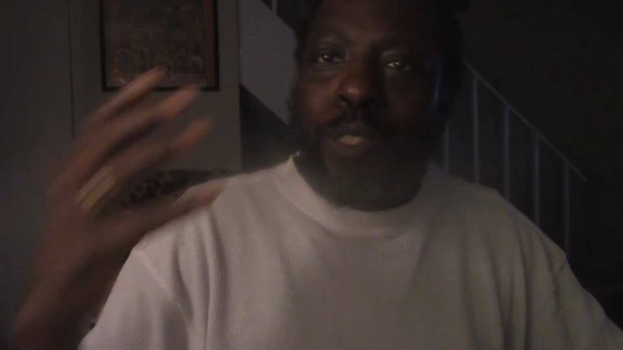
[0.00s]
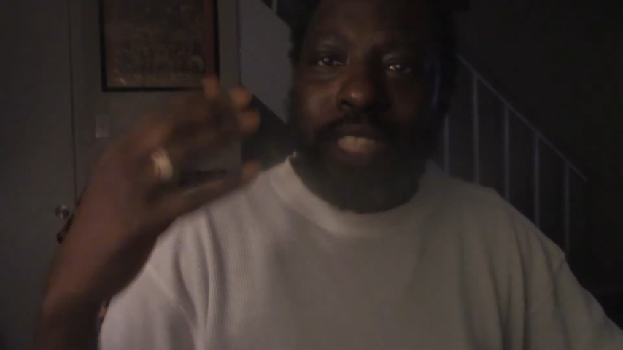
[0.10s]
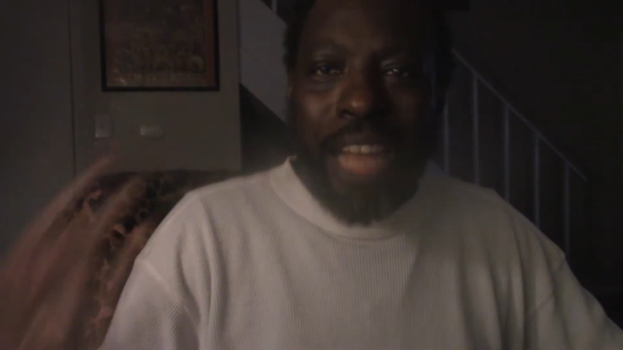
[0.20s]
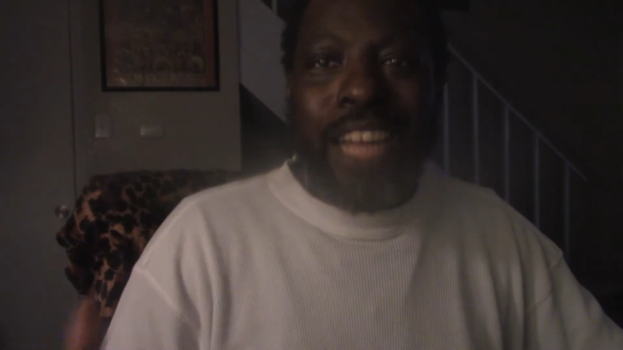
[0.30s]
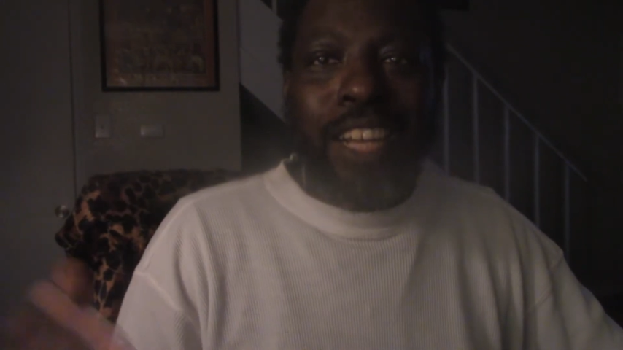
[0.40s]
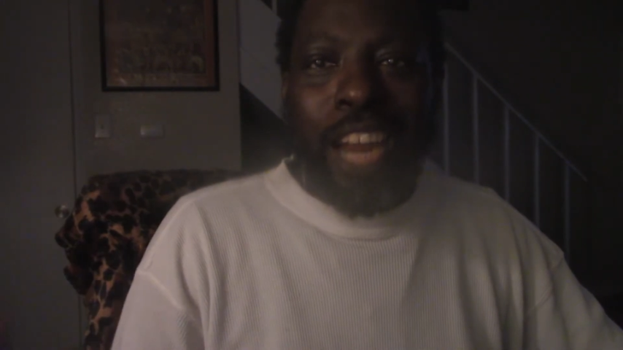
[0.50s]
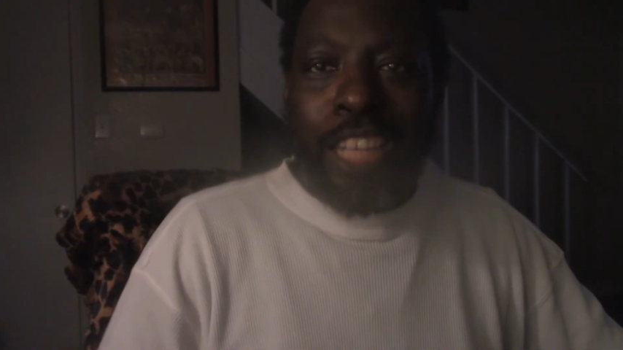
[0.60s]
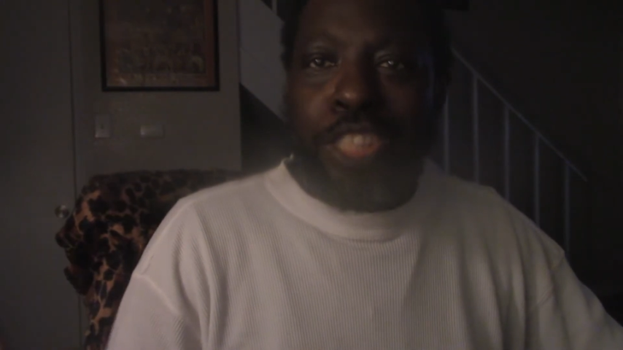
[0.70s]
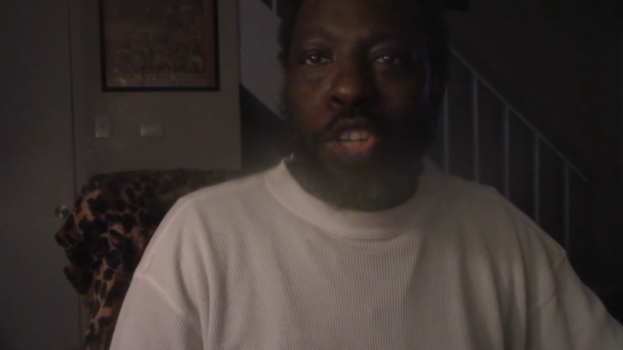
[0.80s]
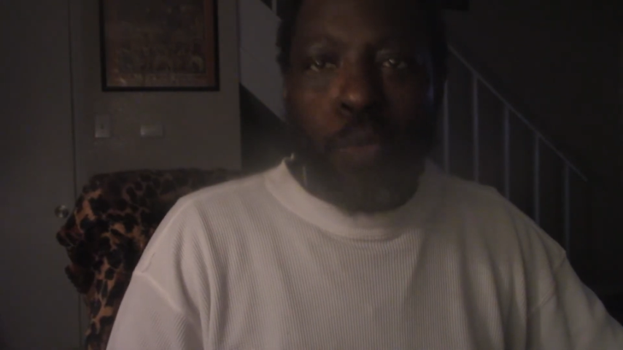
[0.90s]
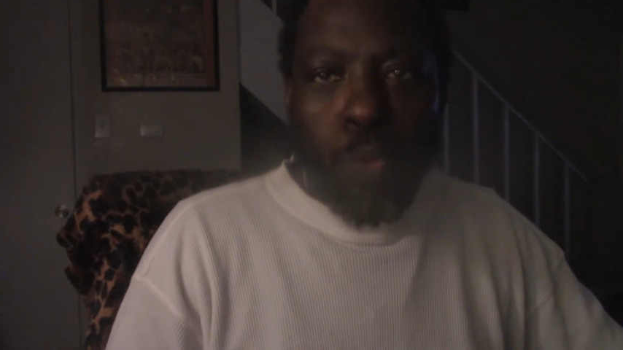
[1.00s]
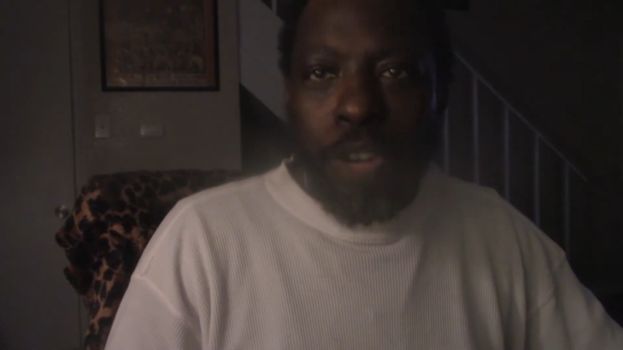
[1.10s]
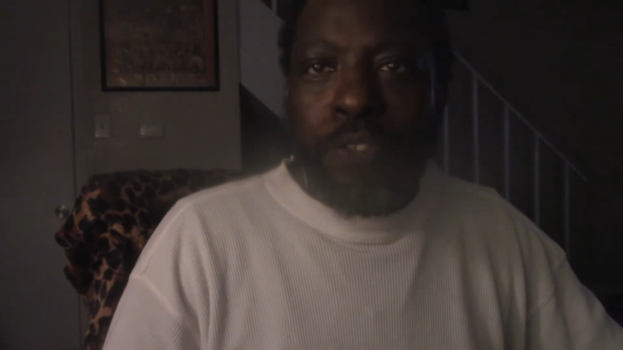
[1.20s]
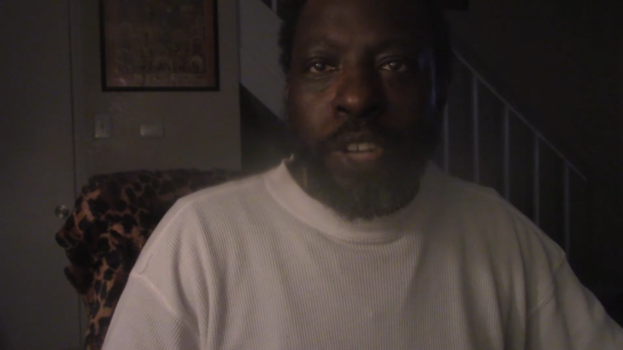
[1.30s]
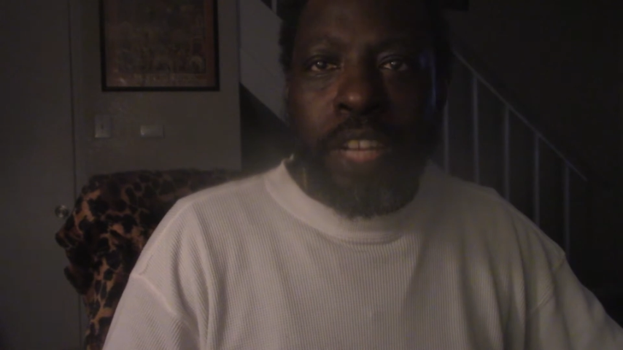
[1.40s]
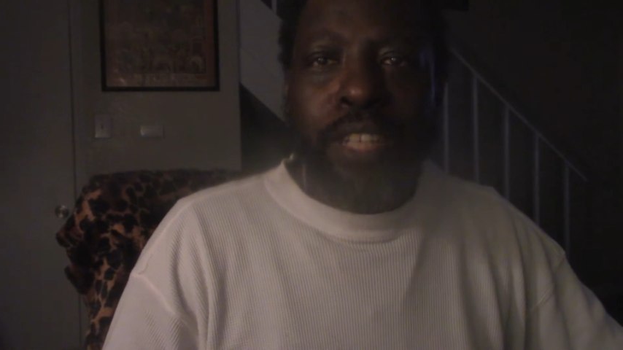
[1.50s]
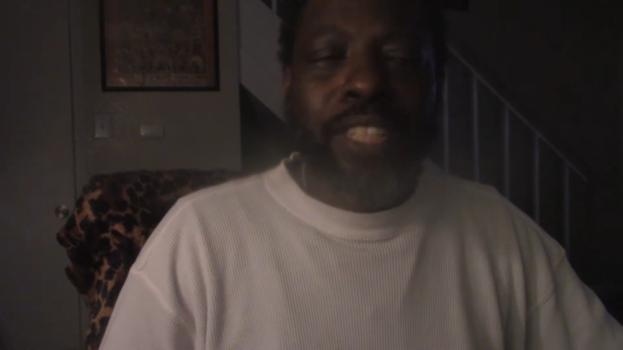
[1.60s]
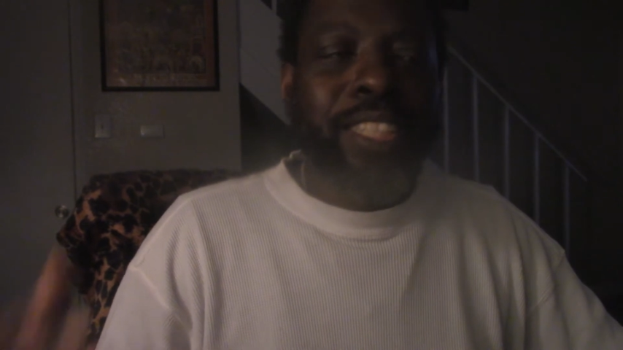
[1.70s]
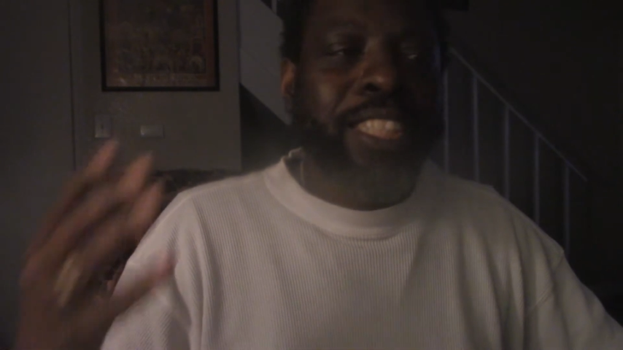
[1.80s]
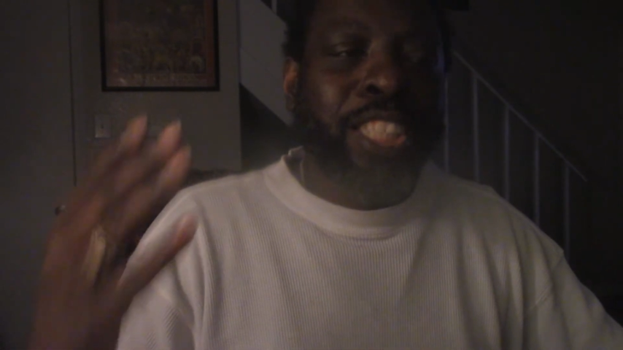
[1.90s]
psychological warfare.
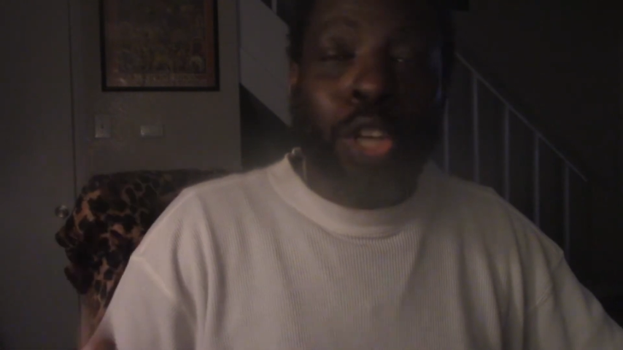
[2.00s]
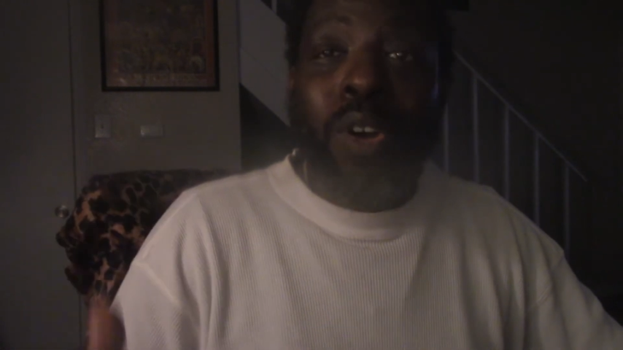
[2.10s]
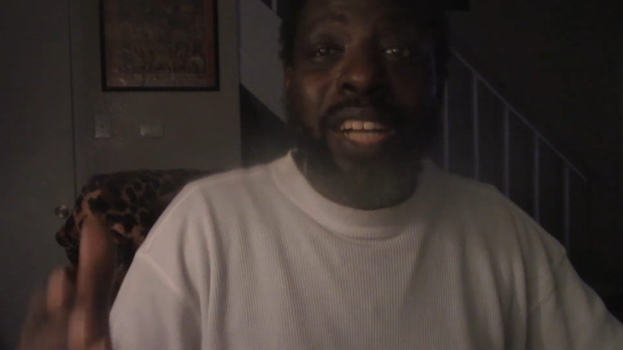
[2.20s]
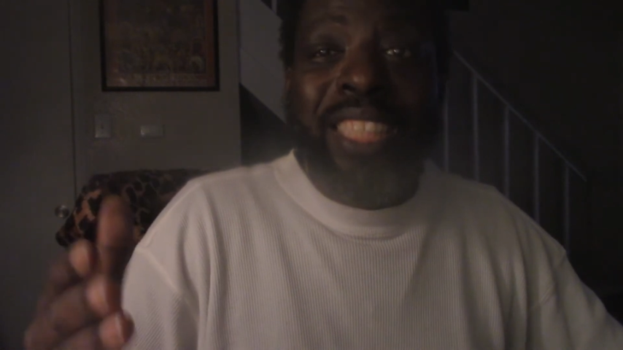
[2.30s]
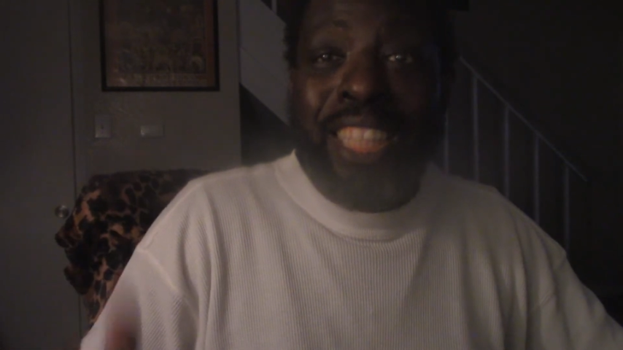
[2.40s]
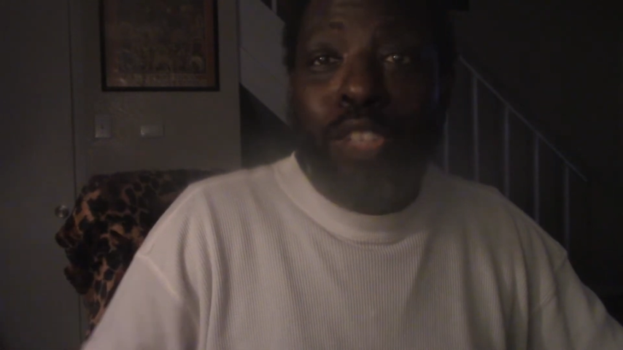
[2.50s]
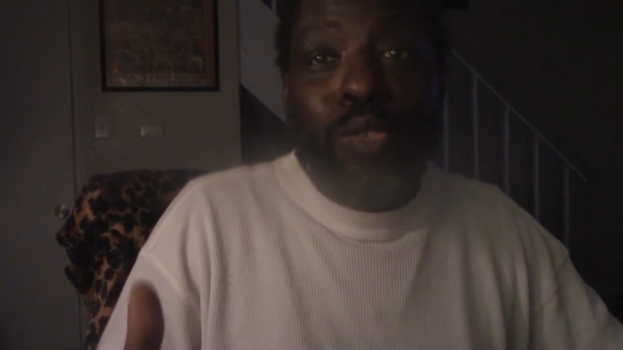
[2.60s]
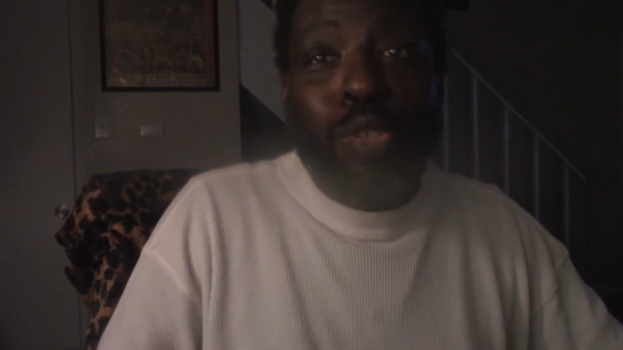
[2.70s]
So until